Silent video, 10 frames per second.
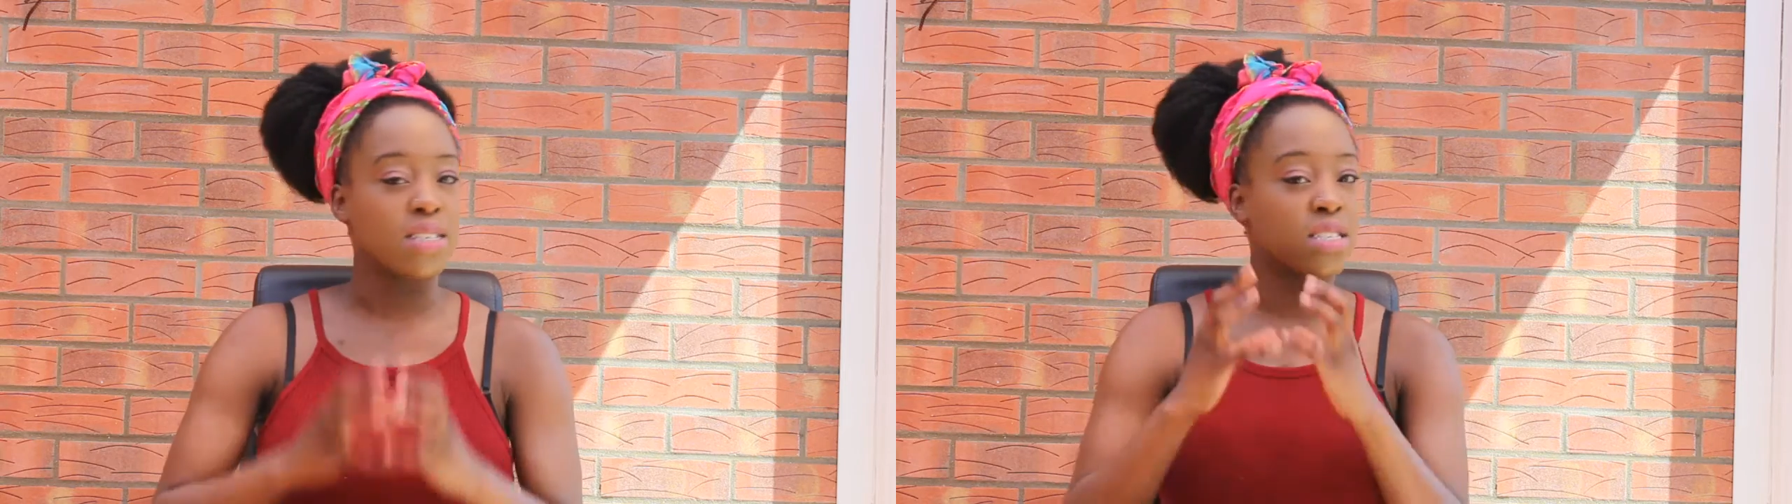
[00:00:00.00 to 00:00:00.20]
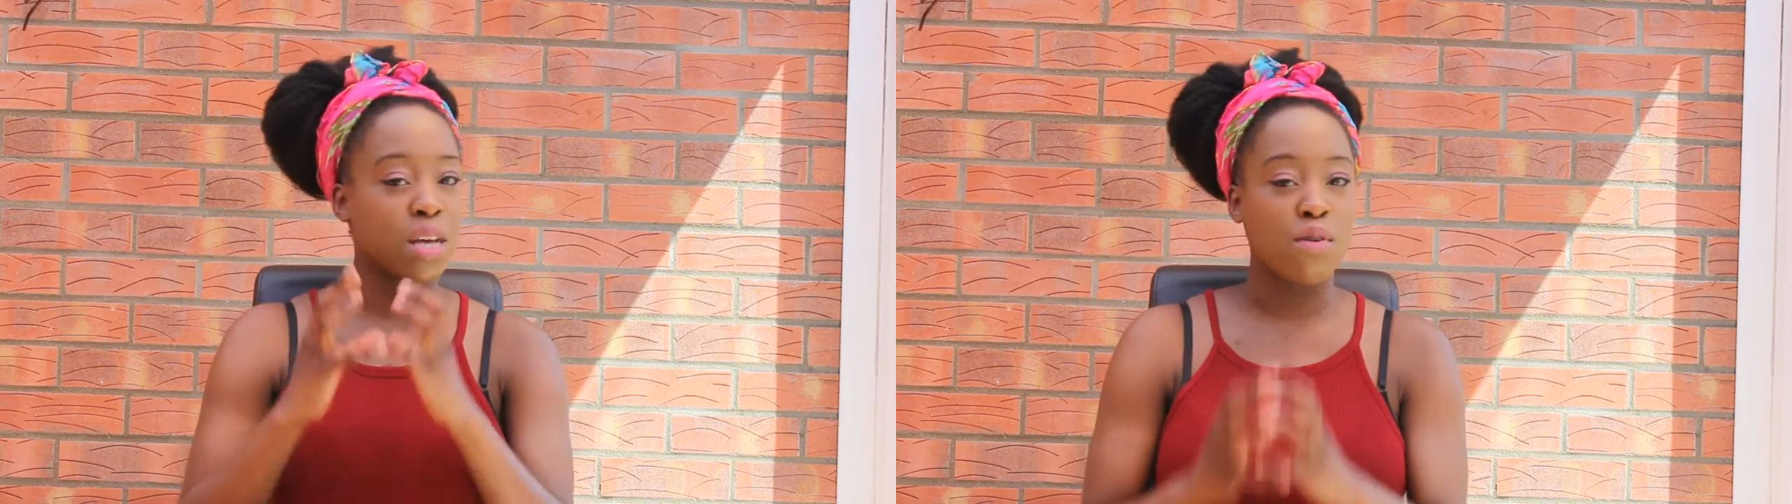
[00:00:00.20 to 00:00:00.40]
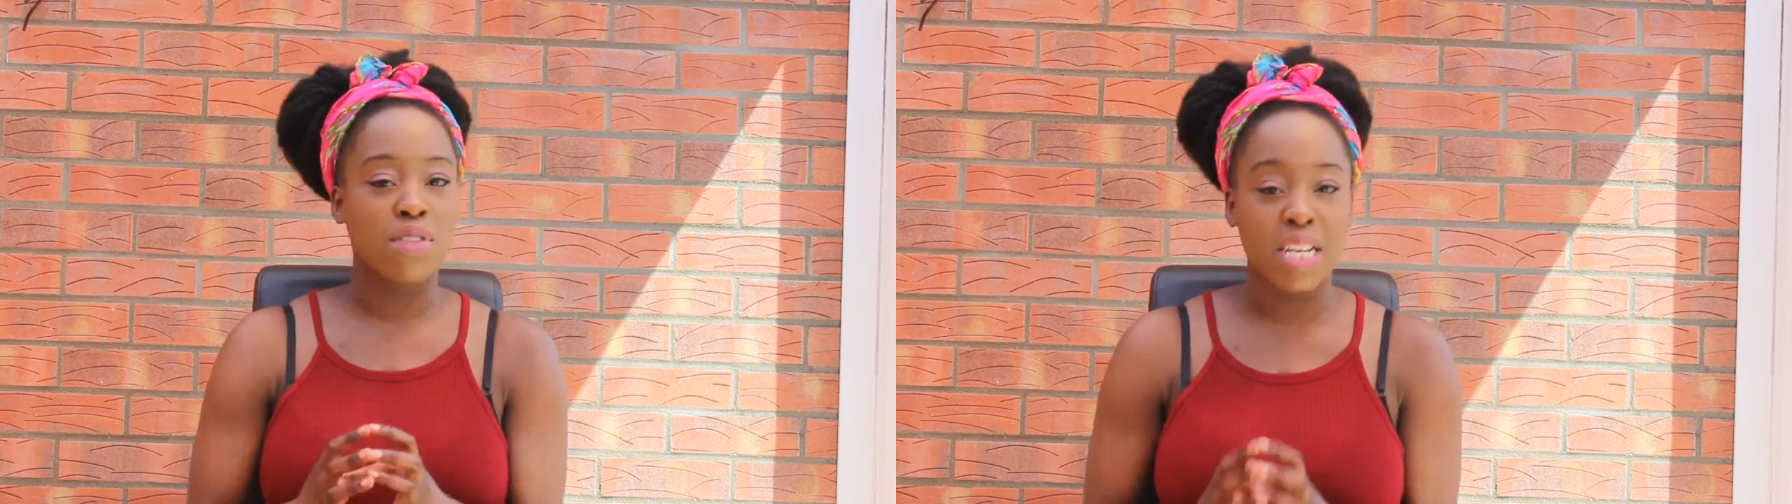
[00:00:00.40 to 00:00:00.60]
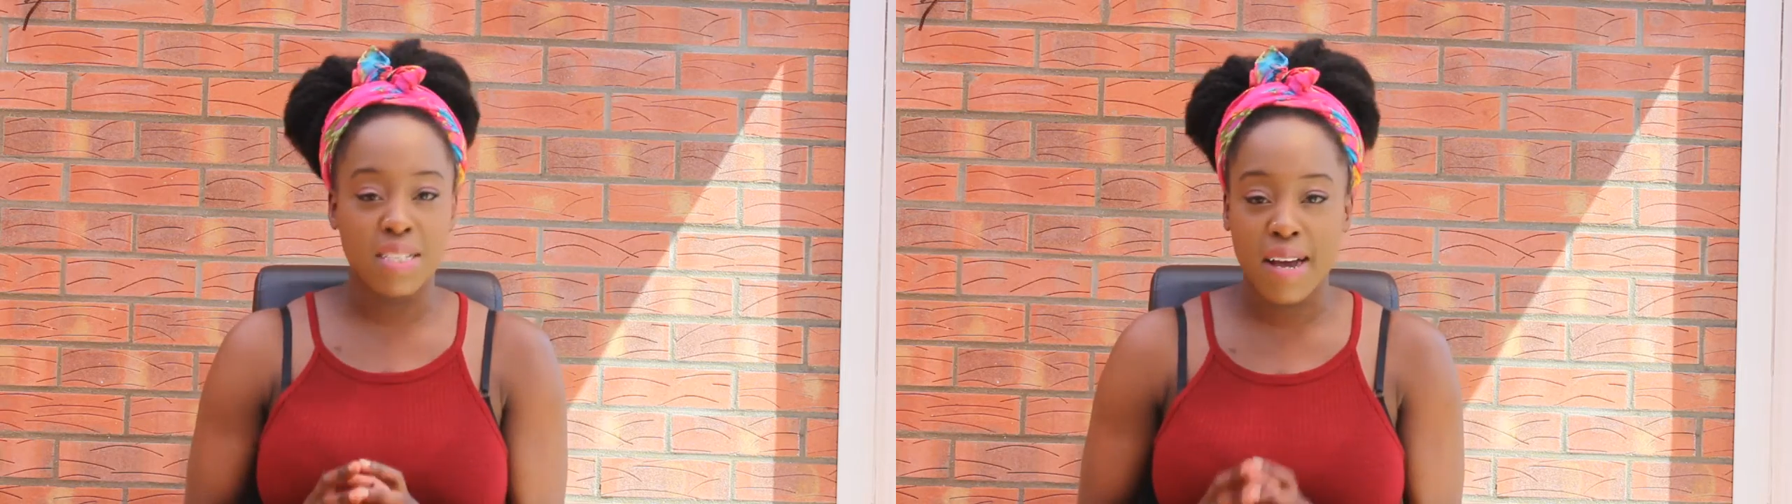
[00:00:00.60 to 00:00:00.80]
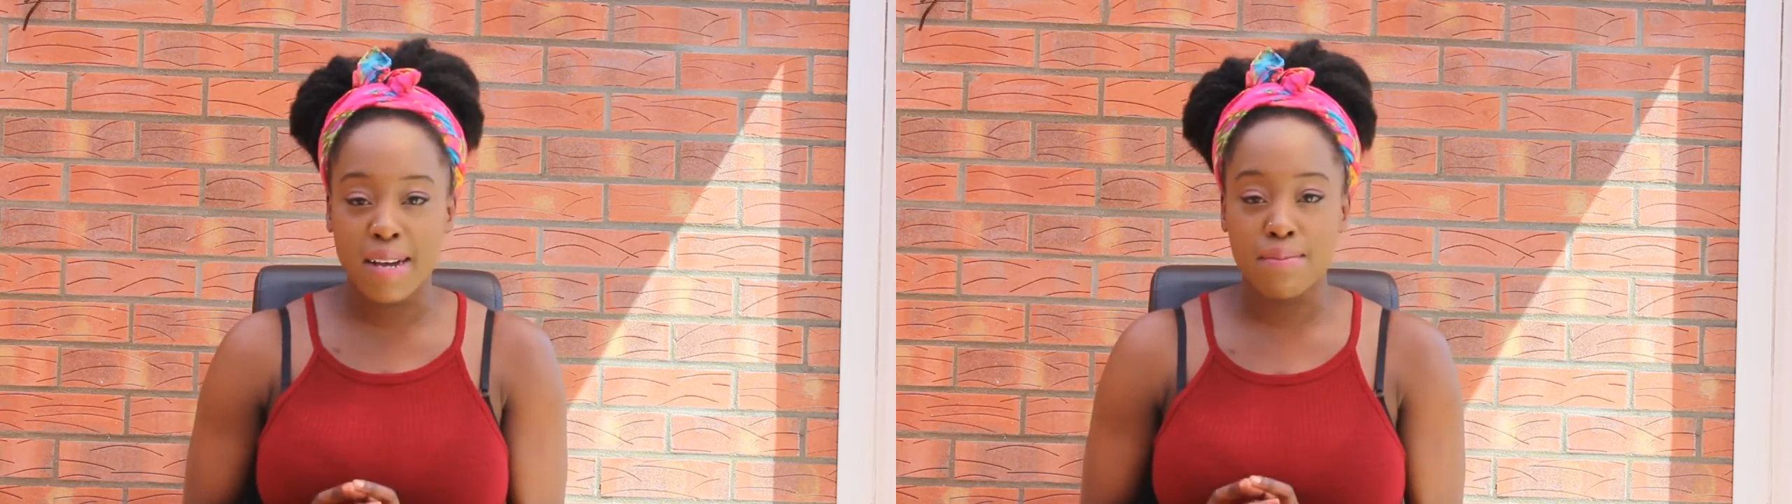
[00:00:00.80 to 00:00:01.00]
some of
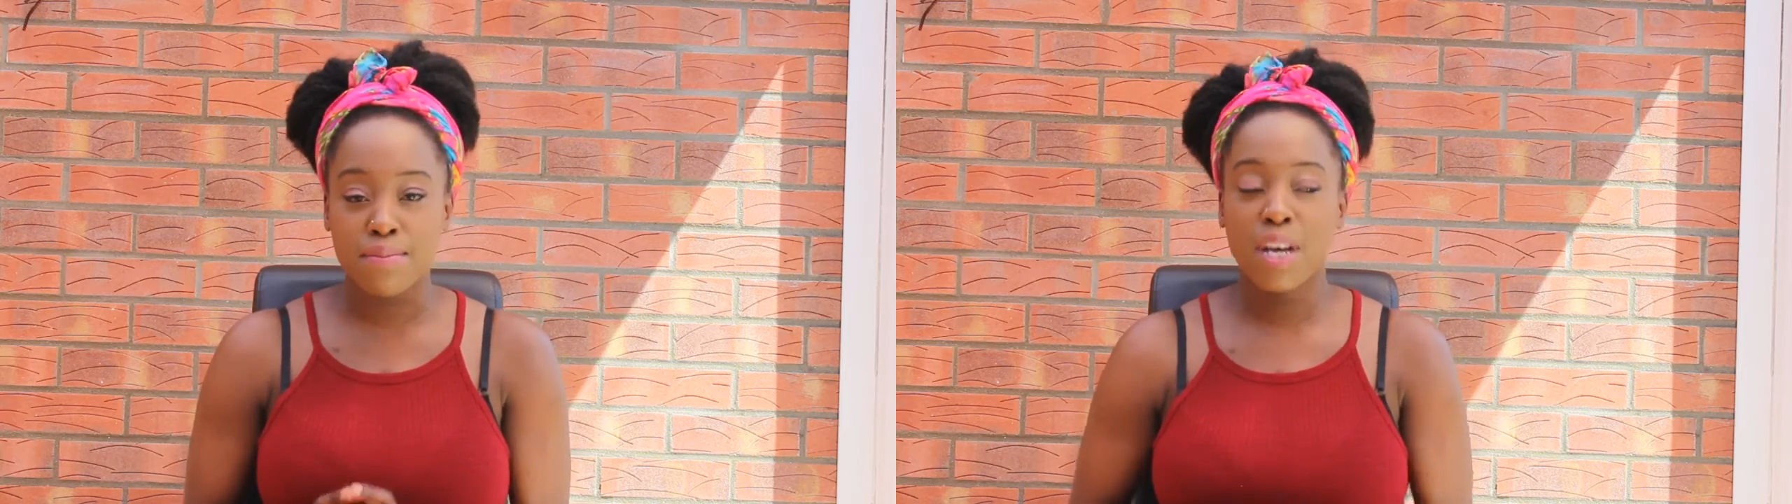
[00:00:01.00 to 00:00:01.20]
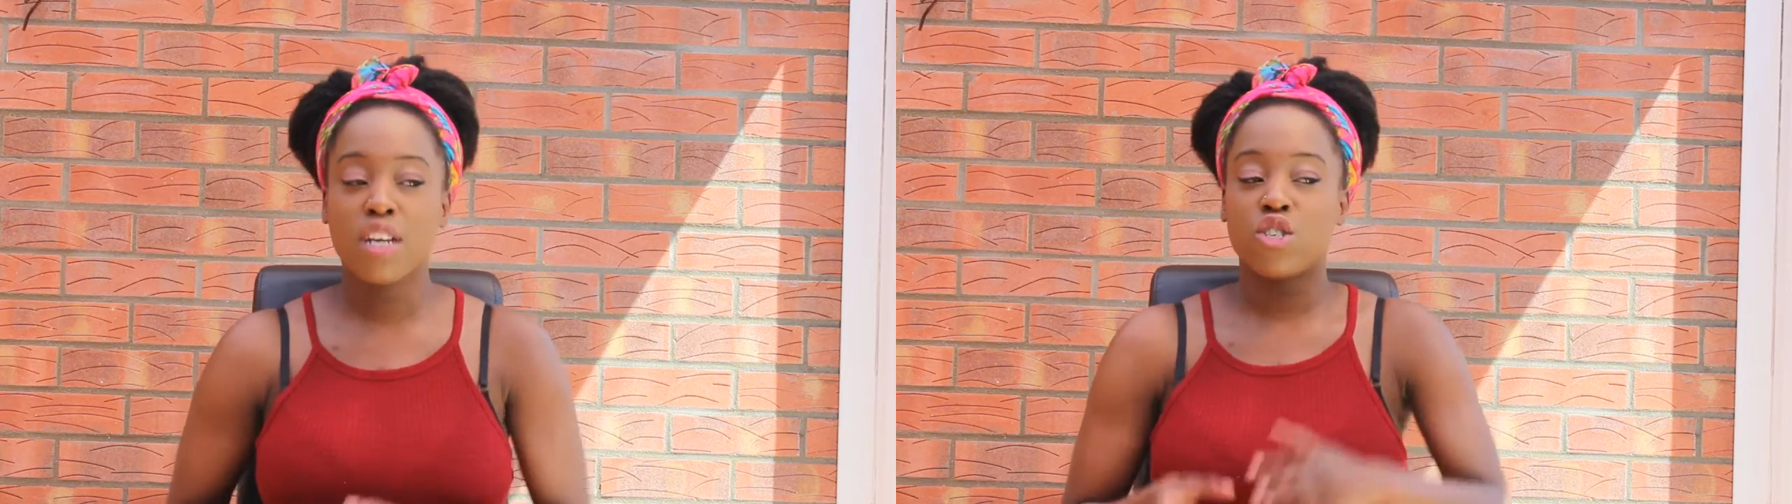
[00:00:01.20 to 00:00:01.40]
that time